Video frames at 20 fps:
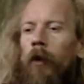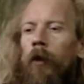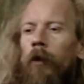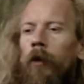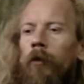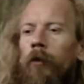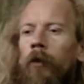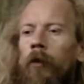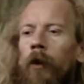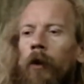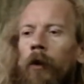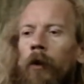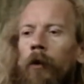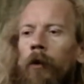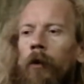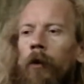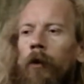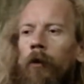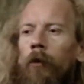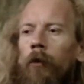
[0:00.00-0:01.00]

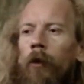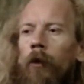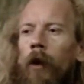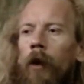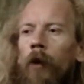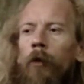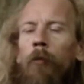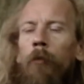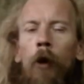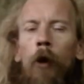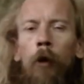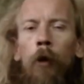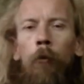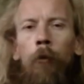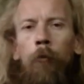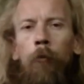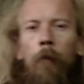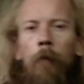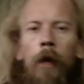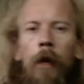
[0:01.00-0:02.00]
So at the
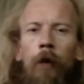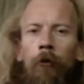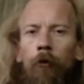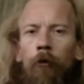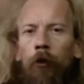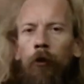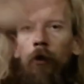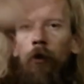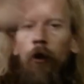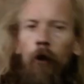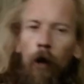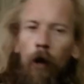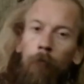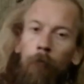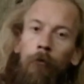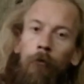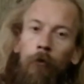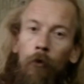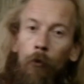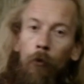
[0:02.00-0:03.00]
moment, men are on their up,
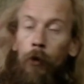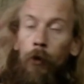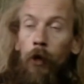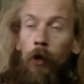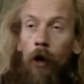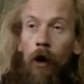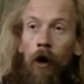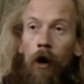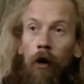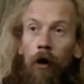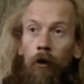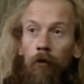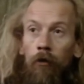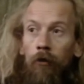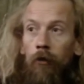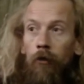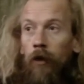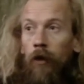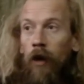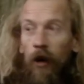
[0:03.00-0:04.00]
so we are
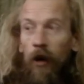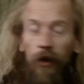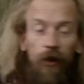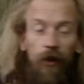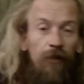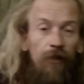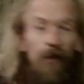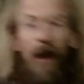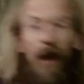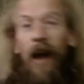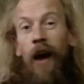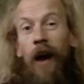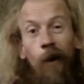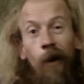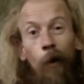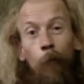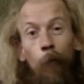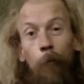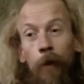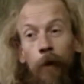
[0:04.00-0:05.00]
kind of at
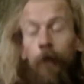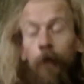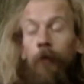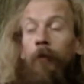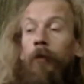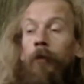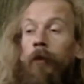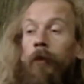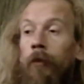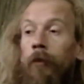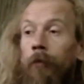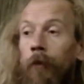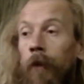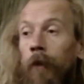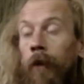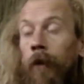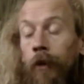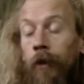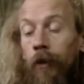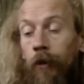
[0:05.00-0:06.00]
our best, if you
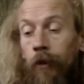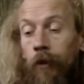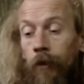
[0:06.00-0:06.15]
like.